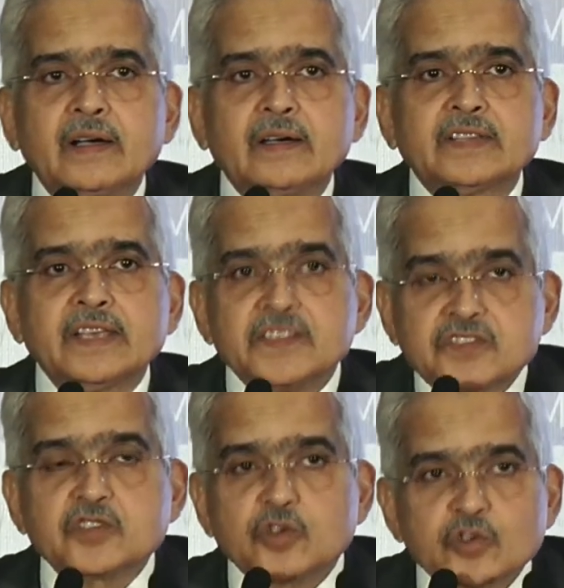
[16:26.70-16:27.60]
the
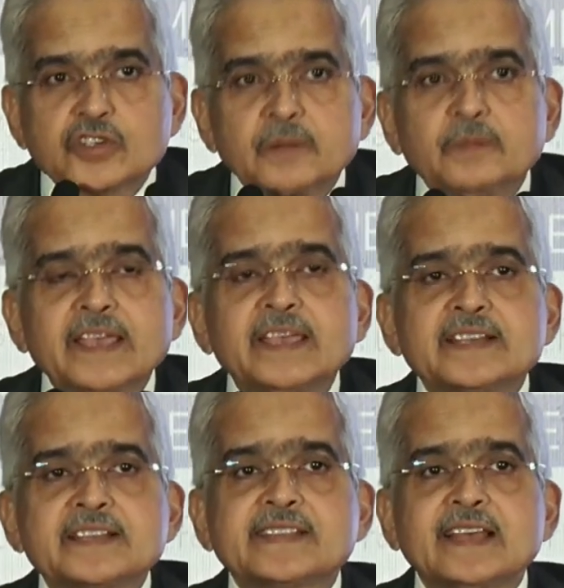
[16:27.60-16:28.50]
institution by
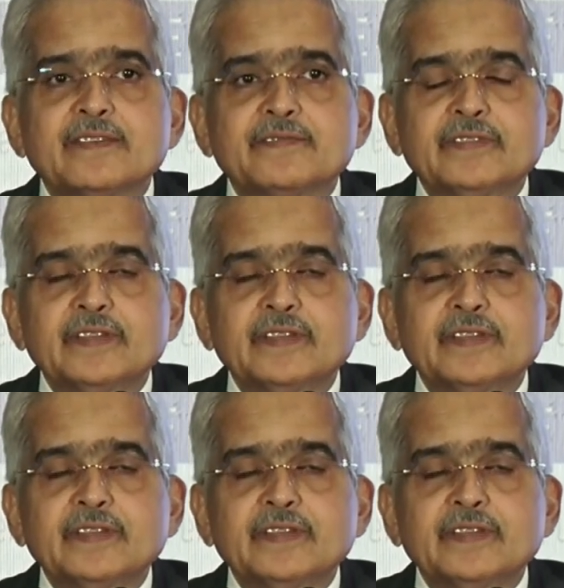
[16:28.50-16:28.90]
itself